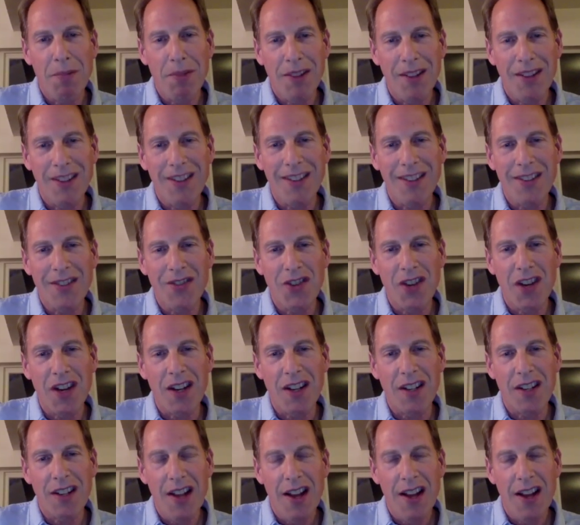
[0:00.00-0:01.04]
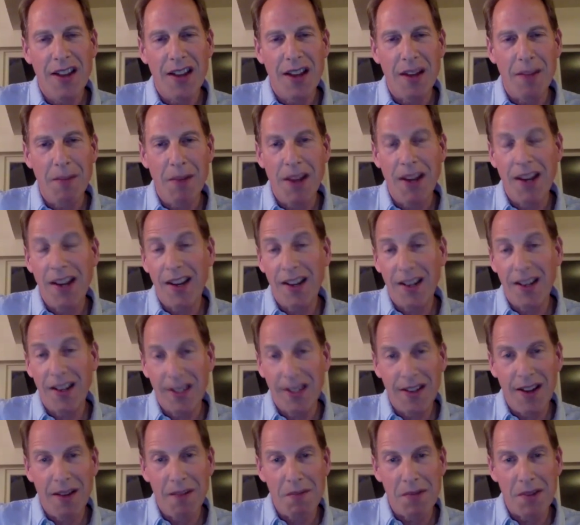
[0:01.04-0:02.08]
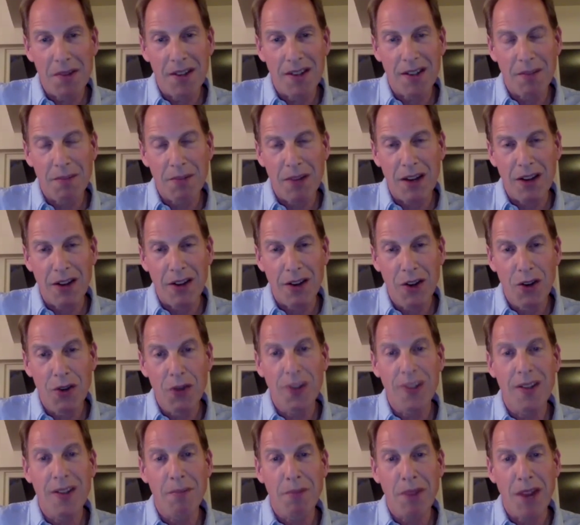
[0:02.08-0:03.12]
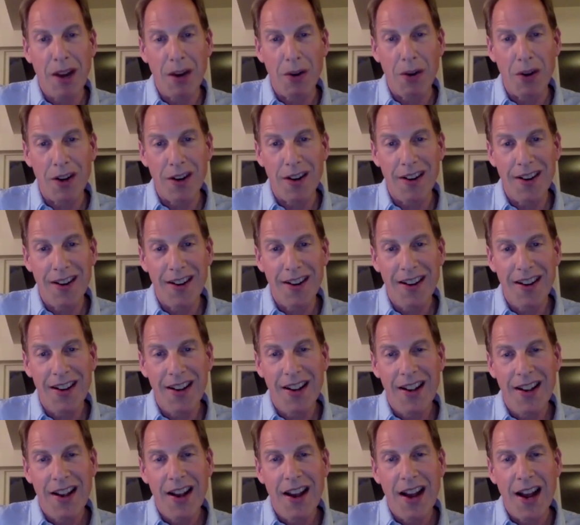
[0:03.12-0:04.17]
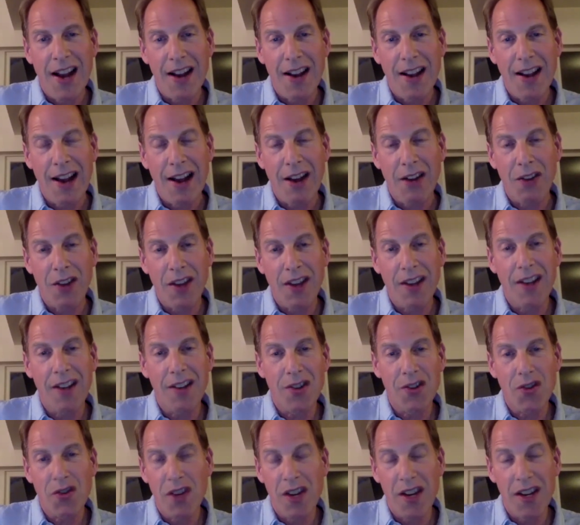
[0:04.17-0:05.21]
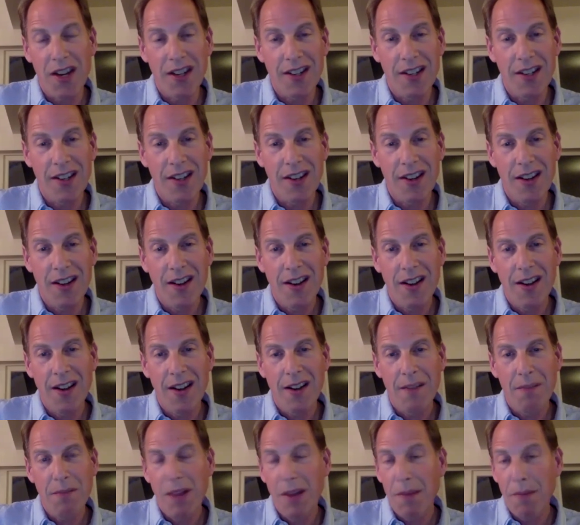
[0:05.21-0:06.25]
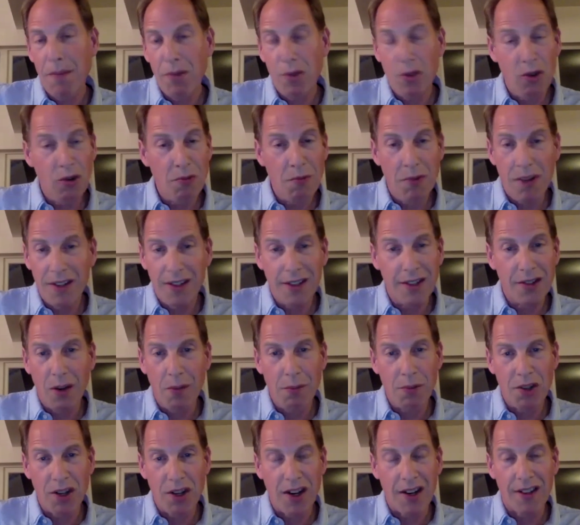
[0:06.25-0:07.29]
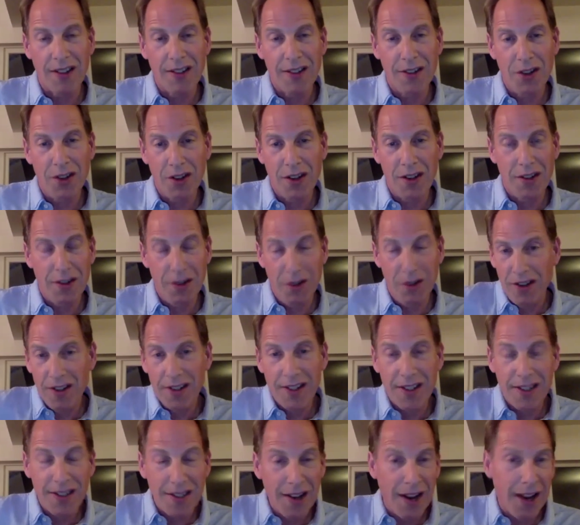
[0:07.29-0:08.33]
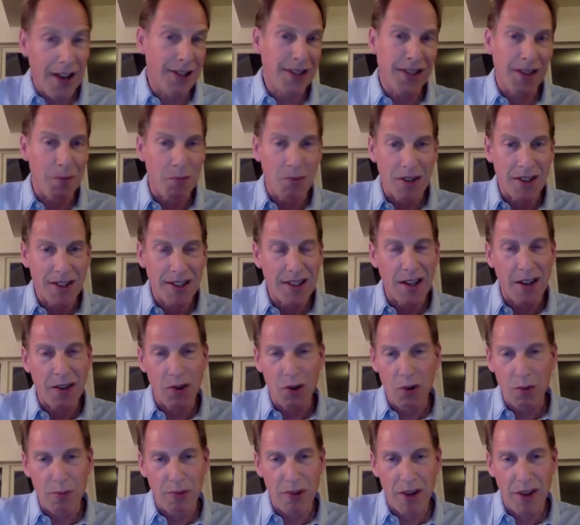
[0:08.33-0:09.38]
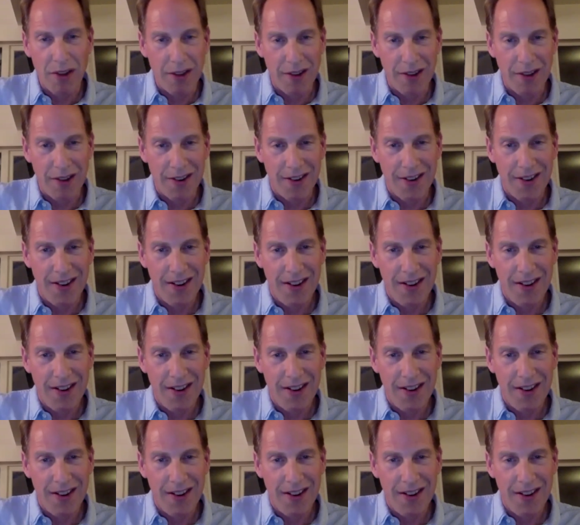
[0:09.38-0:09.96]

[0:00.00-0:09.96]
people in the street, they're making a statement about who's in power and how they can treat people almost as objects, not as someone's son or brother.